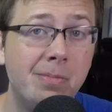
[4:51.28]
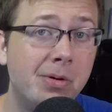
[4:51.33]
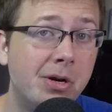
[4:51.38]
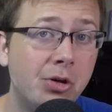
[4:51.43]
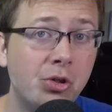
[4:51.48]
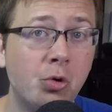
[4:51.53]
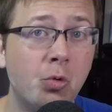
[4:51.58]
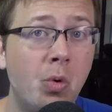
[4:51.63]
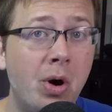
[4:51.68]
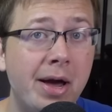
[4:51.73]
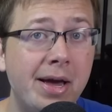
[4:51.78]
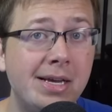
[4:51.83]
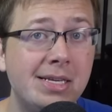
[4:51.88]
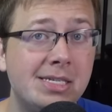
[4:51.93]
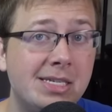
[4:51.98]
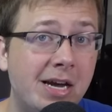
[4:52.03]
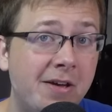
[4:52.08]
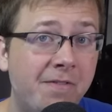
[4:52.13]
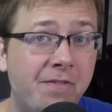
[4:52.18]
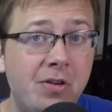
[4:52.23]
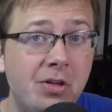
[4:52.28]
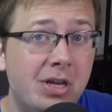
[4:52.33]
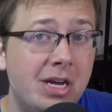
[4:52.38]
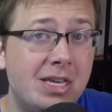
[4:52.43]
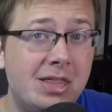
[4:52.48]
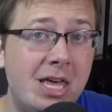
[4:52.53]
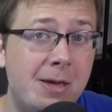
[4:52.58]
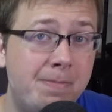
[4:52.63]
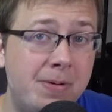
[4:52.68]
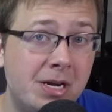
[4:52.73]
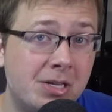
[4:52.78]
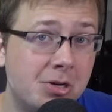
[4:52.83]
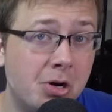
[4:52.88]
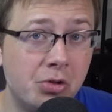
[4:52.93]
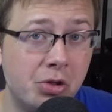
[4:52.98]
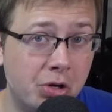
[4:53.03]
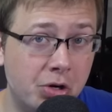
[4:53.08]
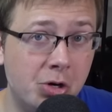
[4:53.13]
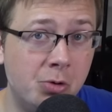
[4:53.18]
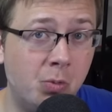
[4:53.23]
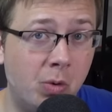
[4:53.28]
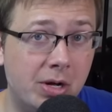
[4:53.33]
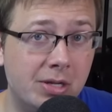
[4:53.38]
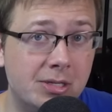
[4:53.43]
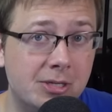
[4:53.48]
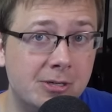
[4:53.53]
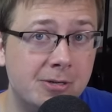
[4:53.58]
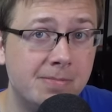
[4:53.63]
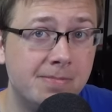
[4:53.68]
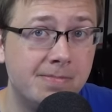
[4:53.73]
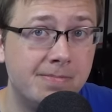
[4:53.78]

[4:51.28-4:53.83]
But otherwise, I feel like they picked all the good ones.